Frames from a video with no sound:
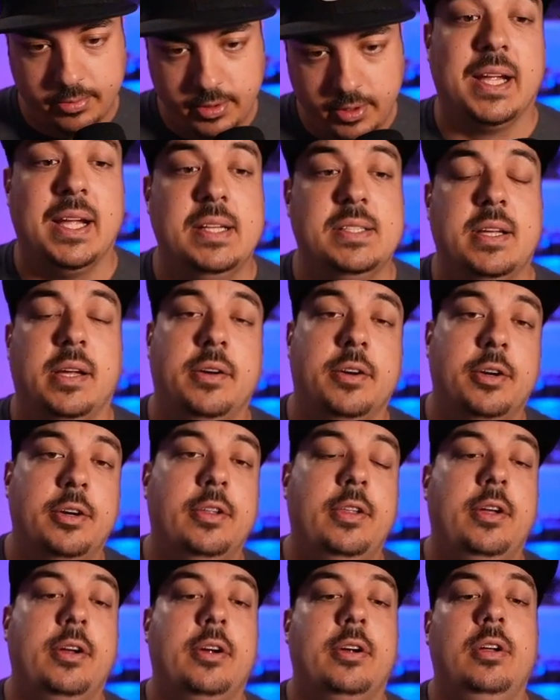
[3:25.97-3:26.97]
Like I said
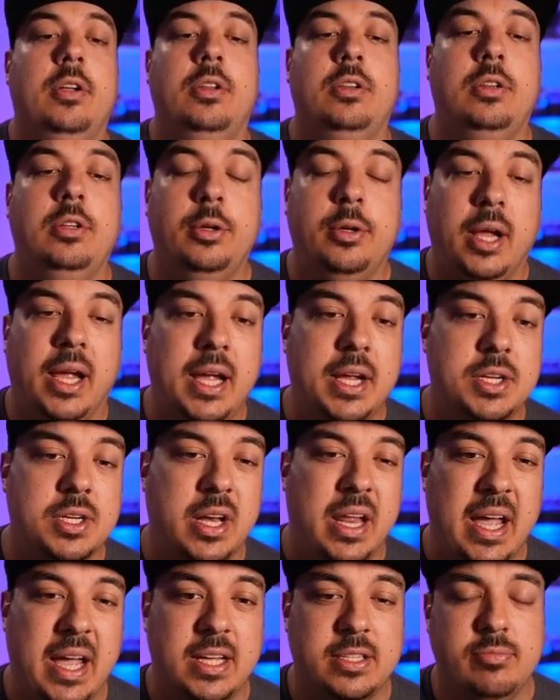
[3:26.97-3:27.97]
earlier, Luke Cage
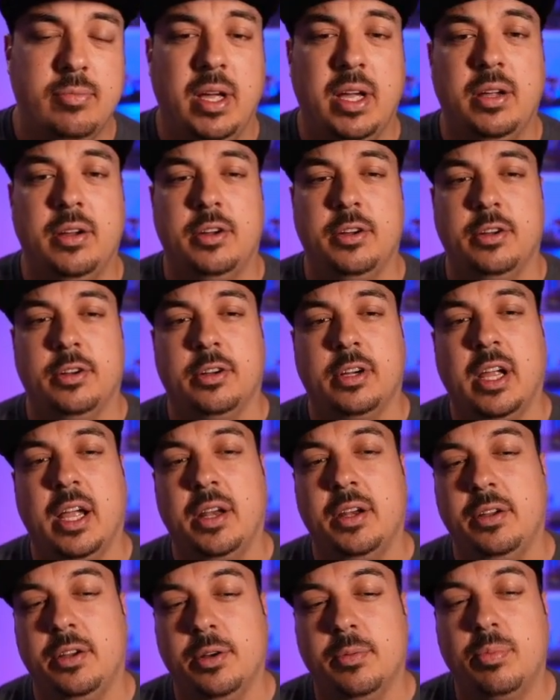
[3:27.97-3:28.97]
and Hazmat are
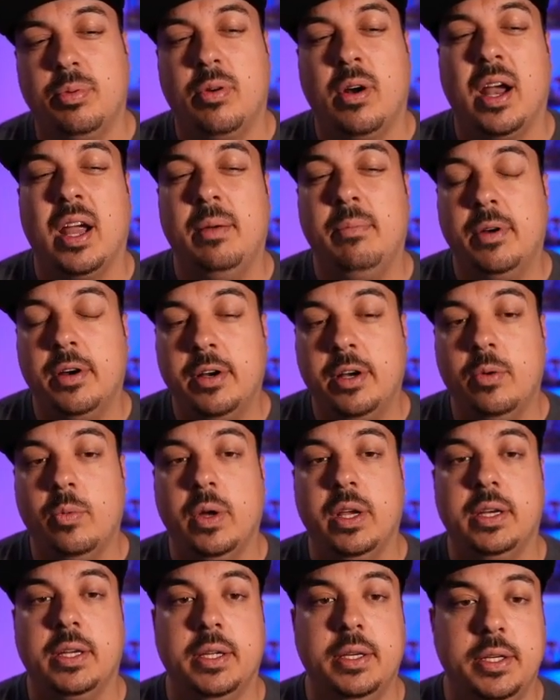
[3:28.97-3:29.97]
kind of your primary
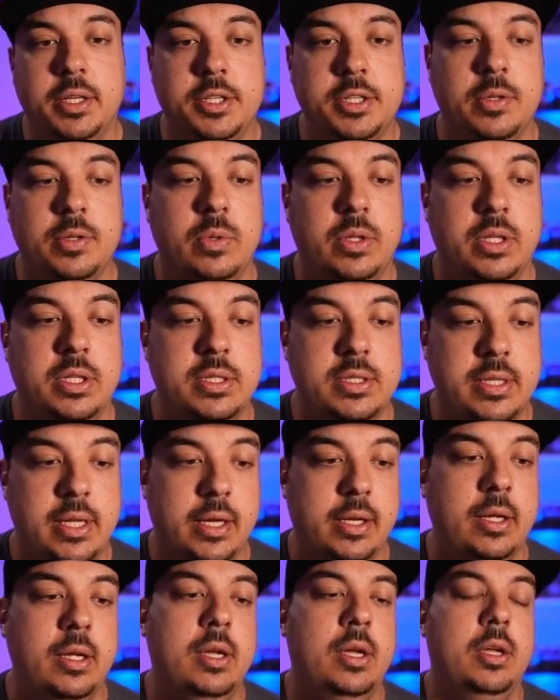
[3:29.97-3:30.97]
win condition with this
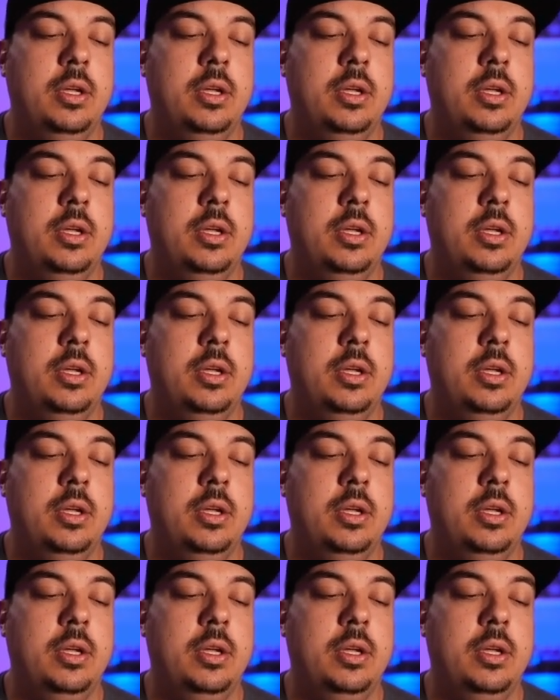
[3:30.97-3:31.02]
deck.